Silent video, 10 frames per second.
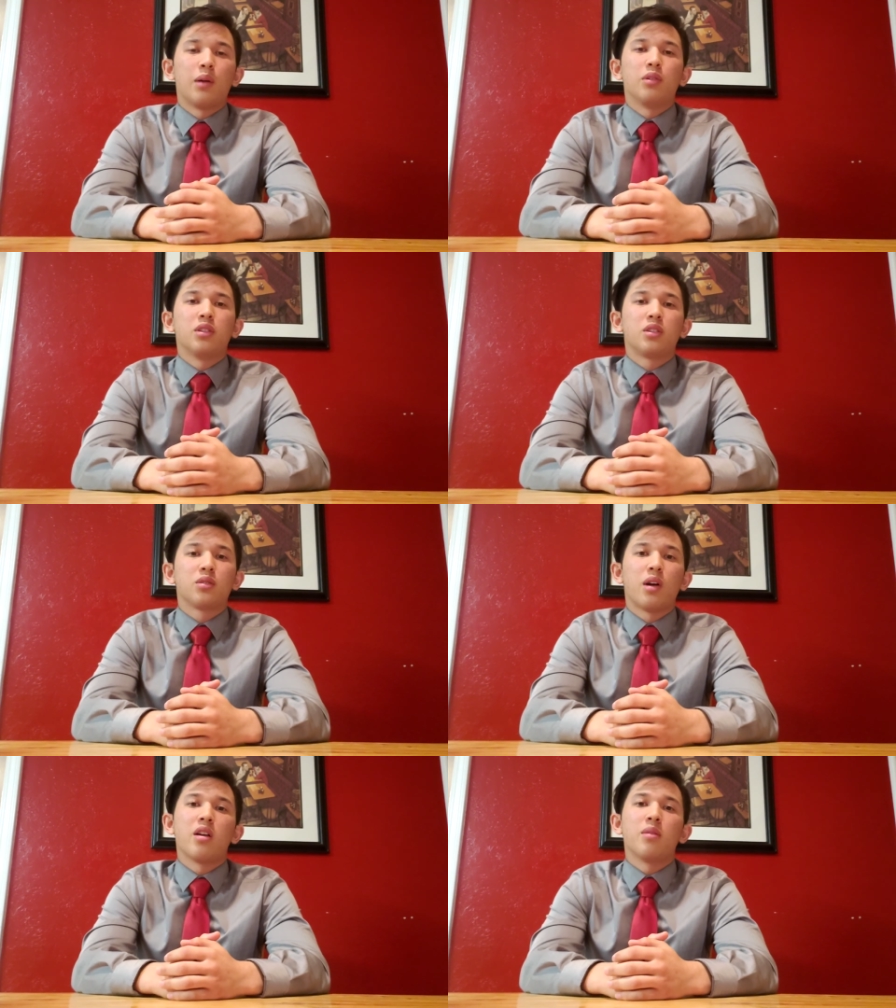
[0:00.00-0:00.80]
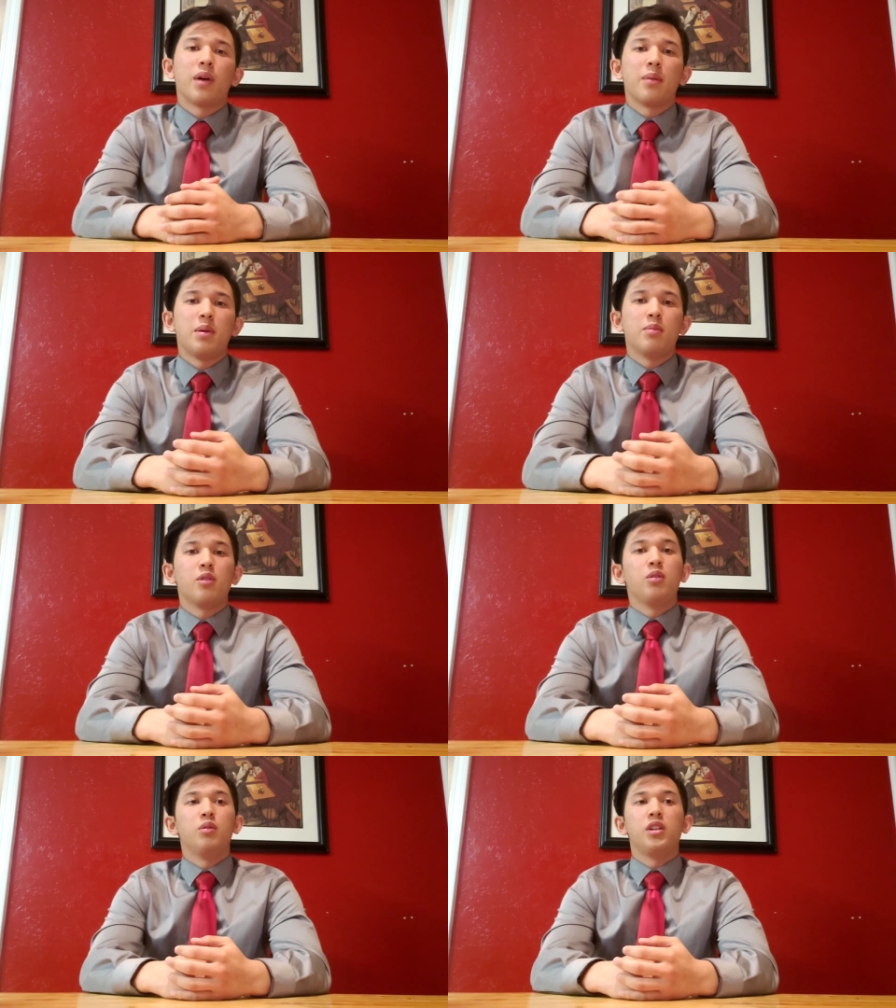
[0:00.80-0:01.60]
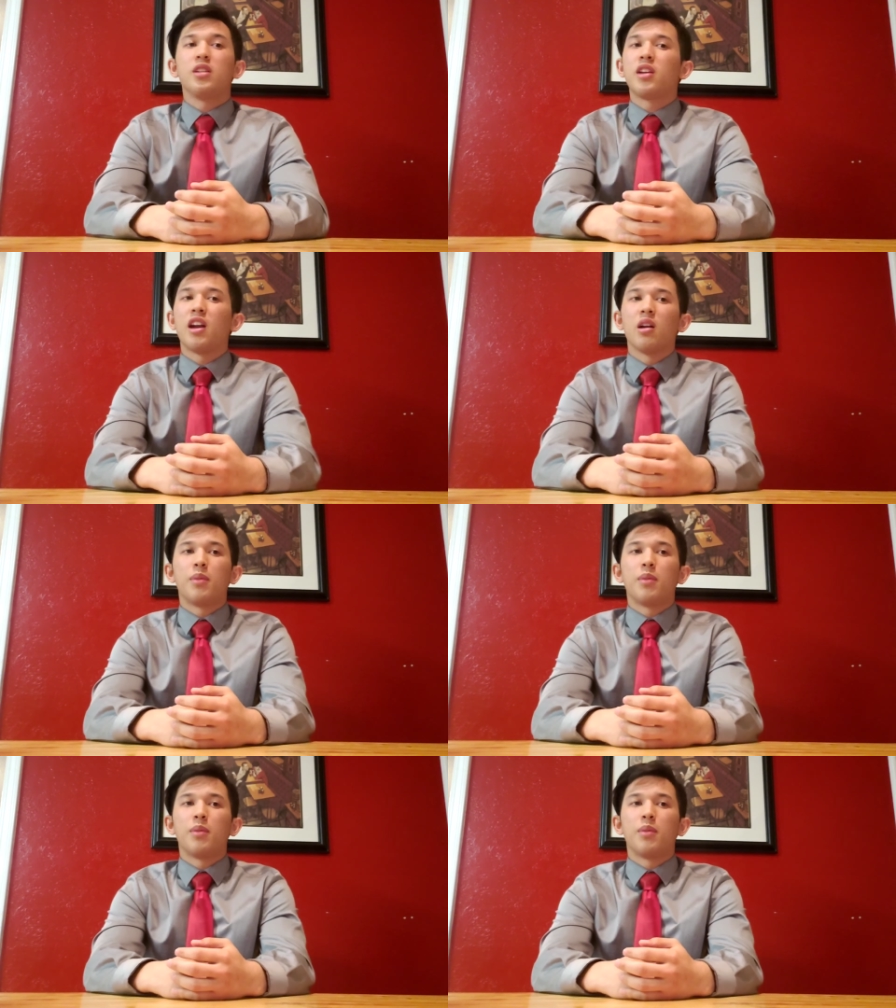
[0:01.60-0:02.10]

I was surrounded by people who didn't care